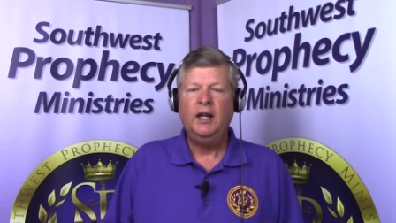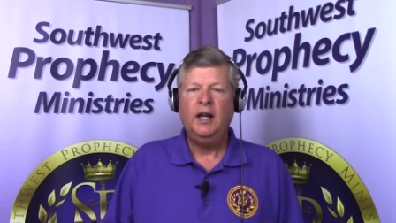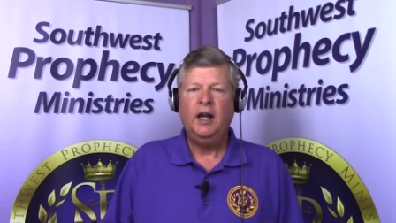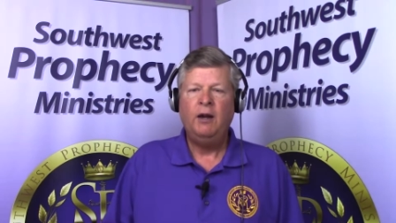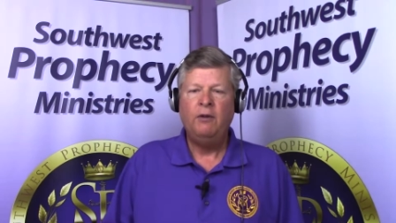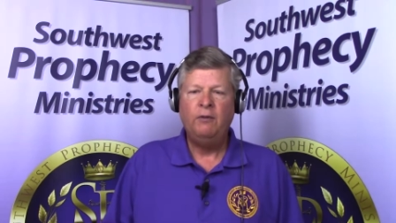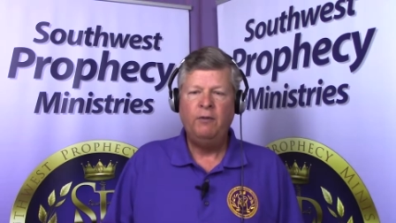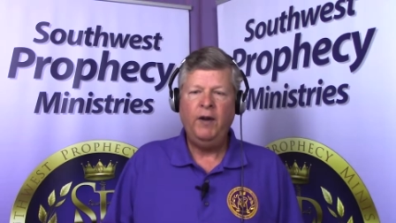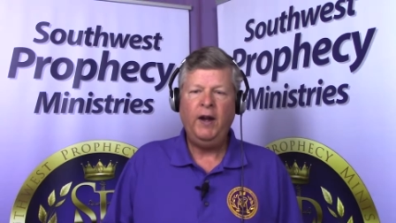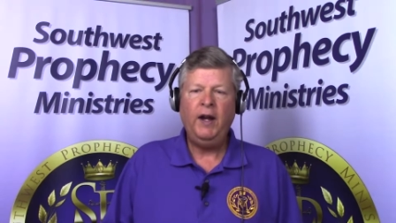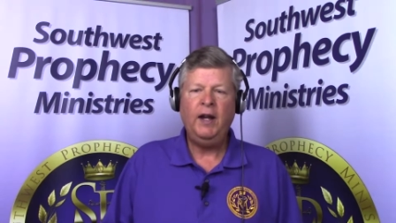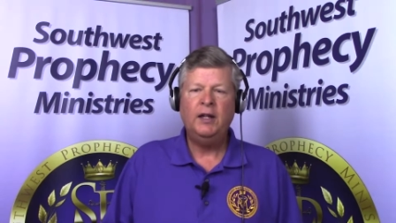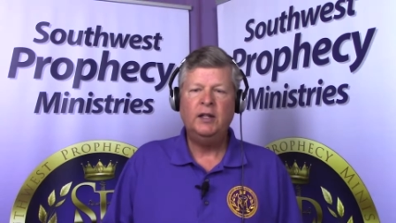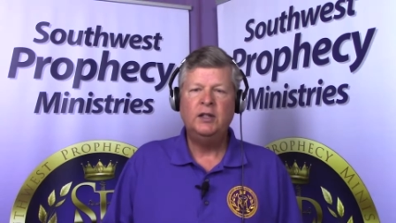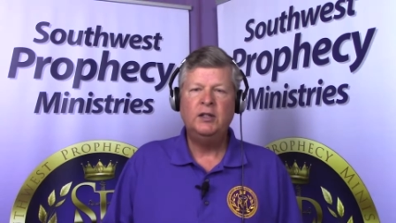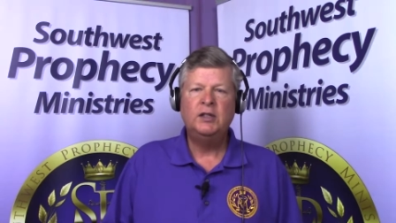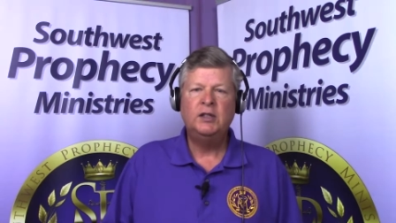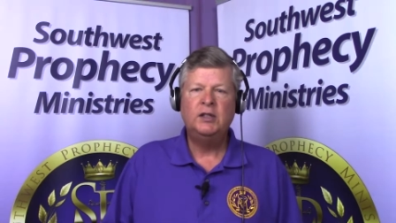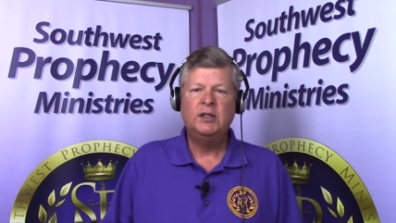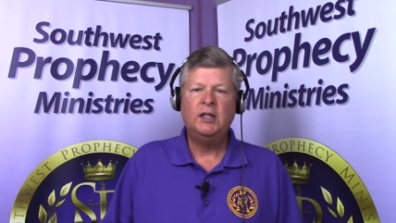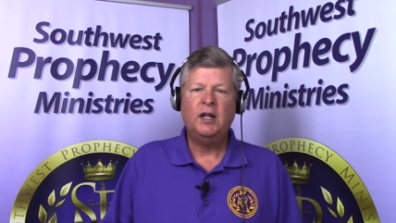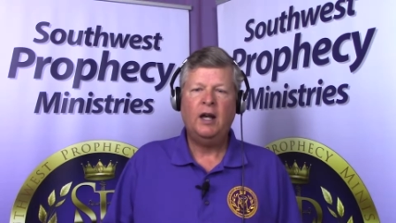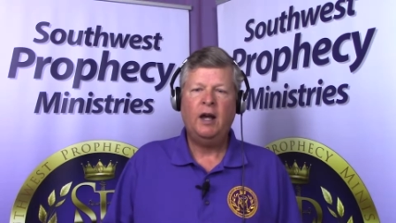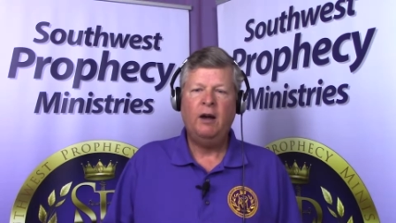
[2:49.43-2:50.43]

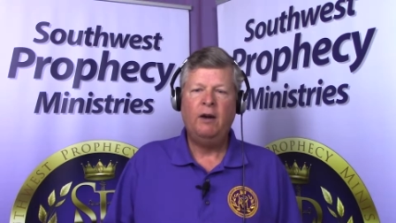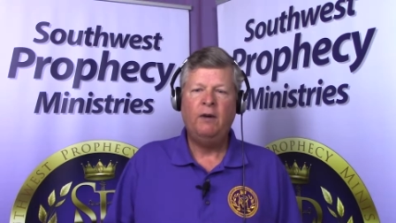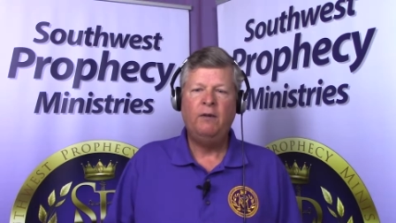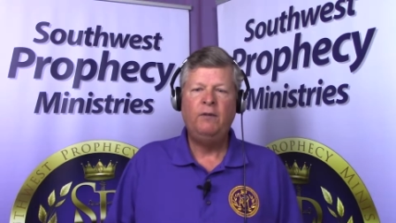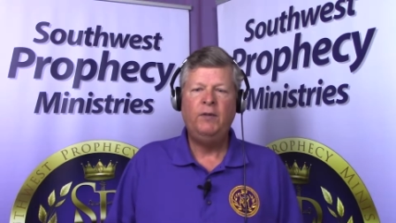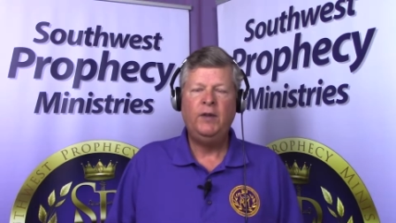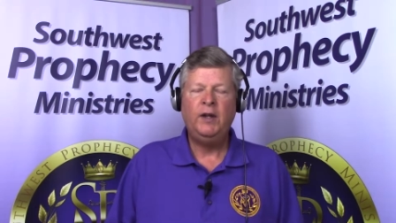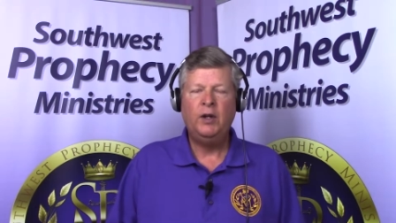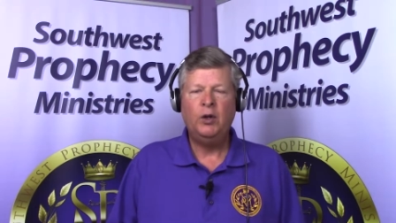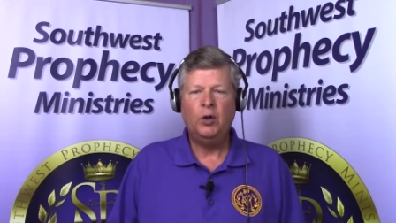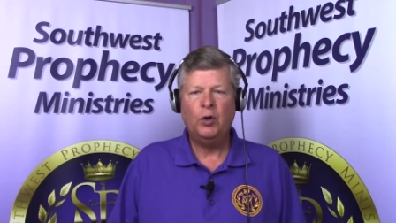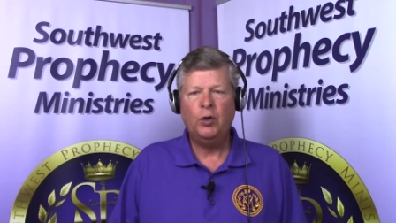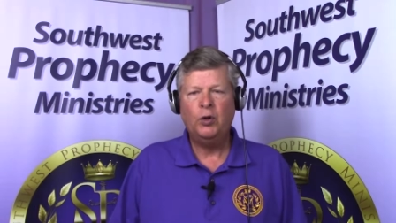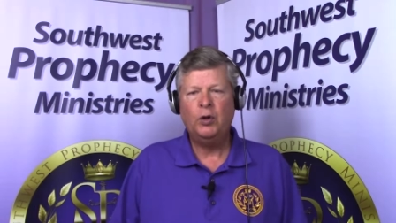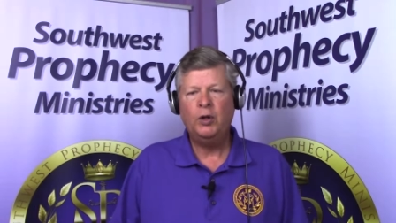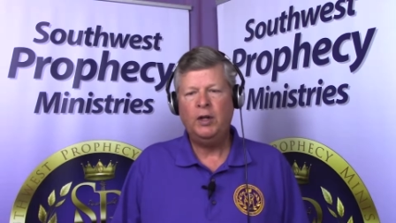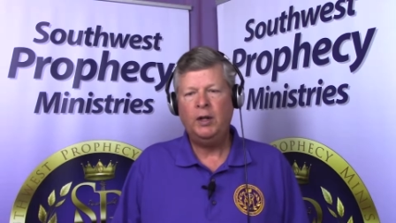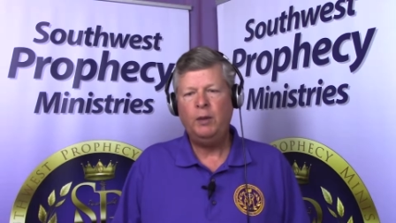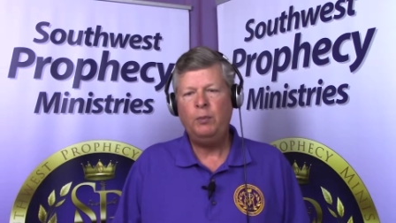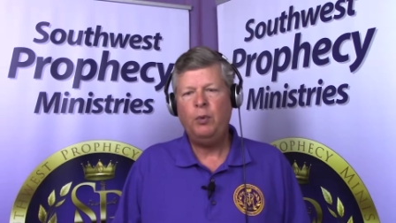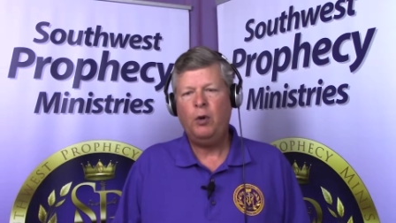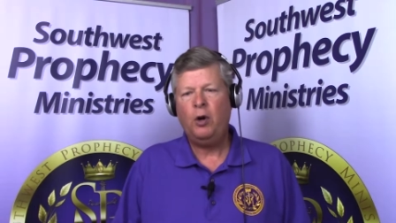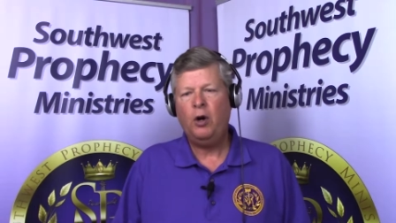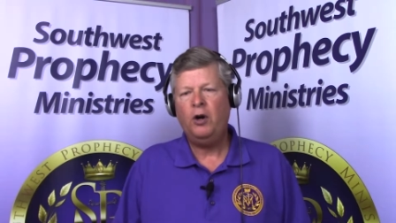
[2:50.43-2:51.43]
events of the
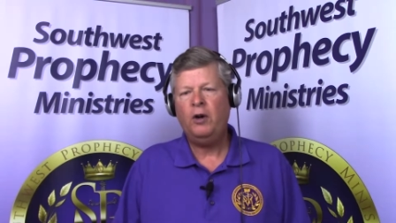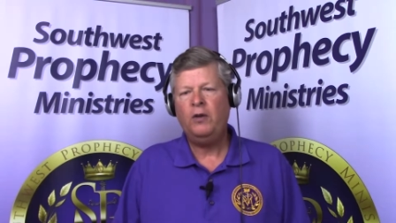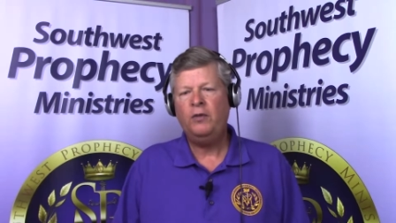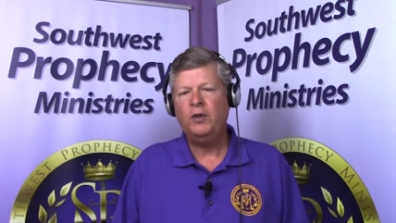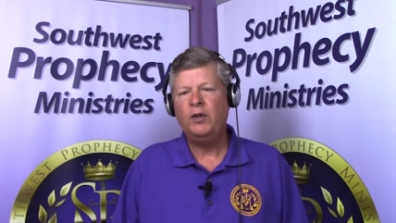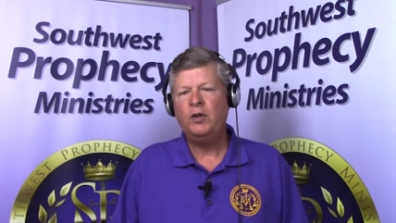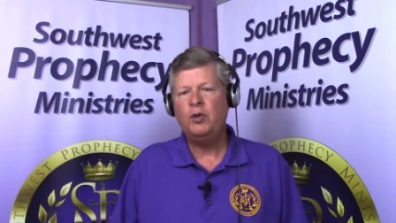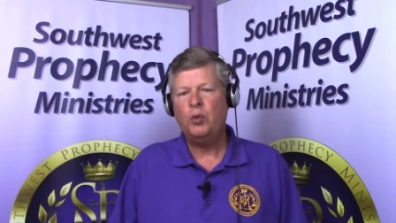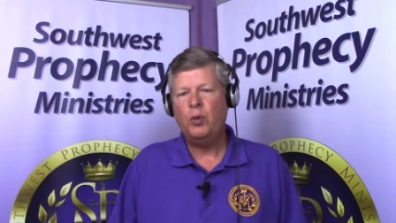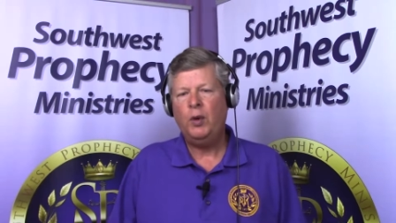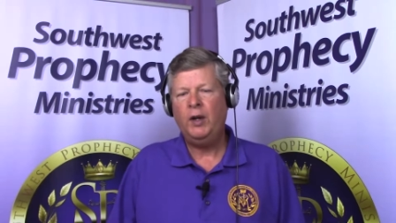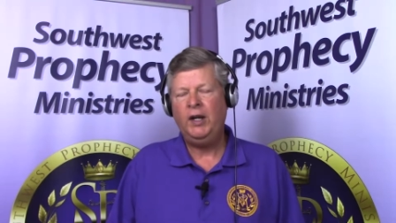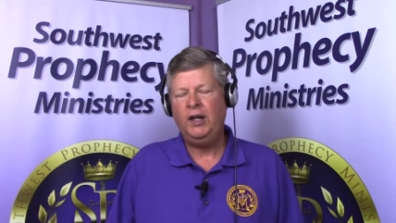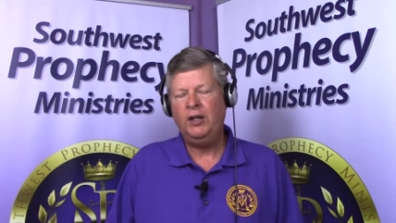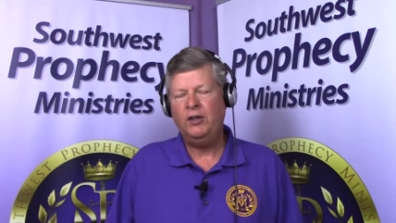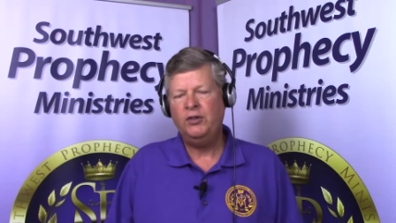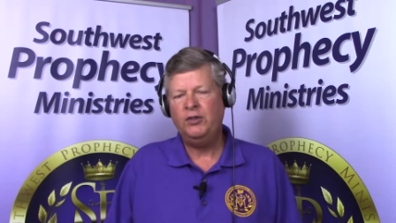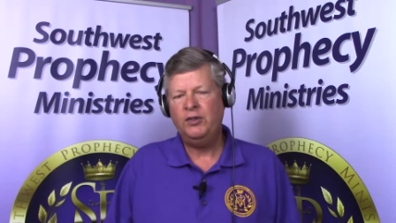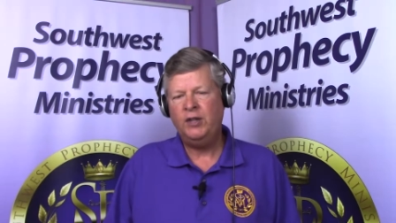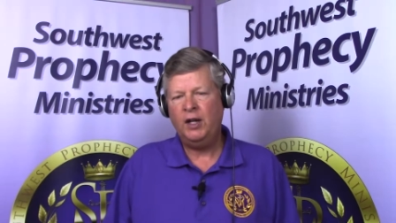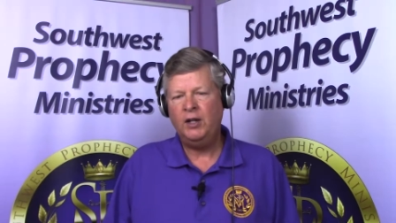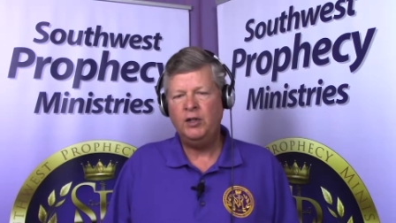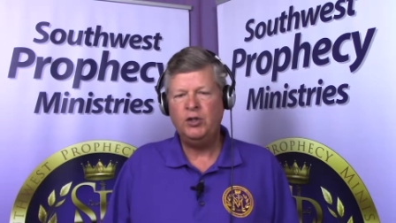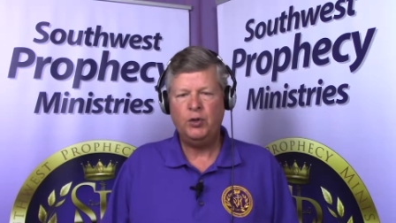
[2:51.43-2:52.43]
early part of the 20th
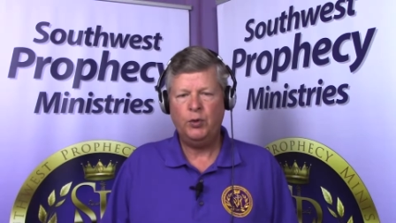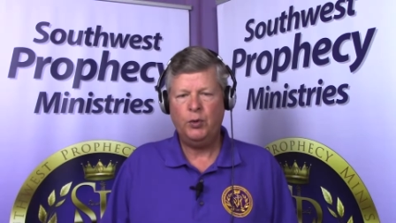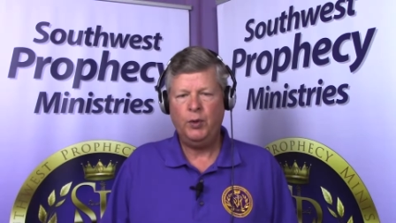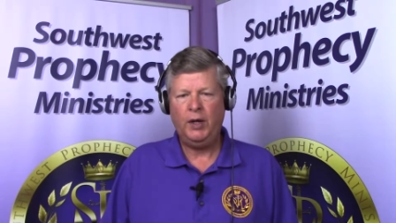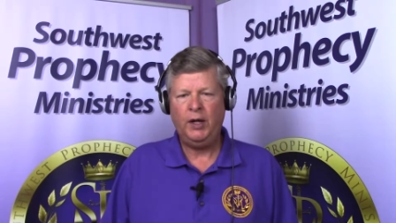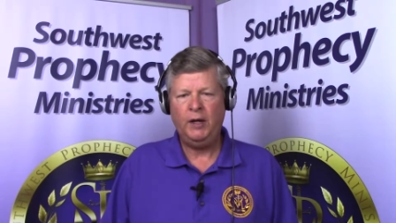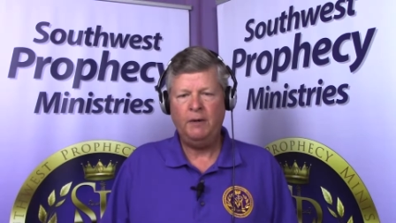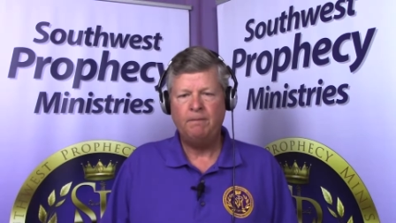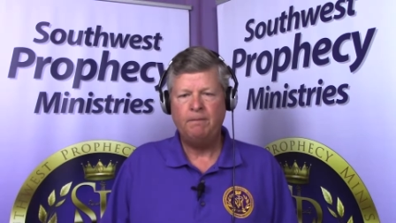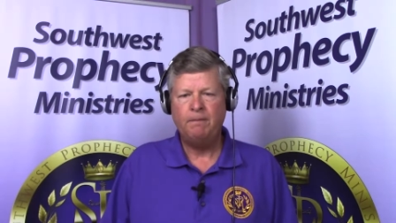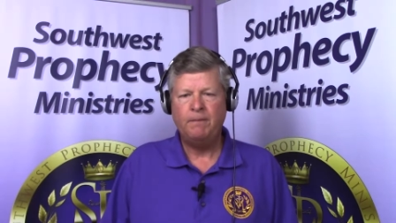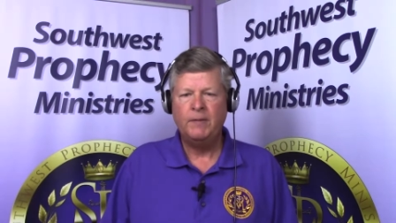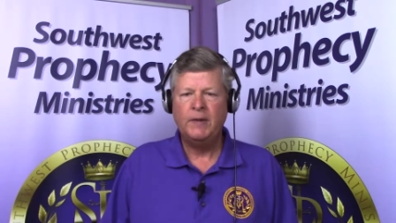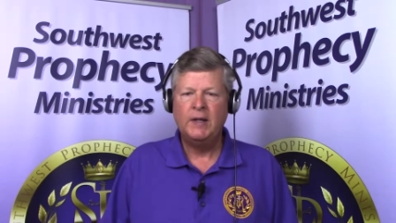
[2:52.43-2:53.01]
century.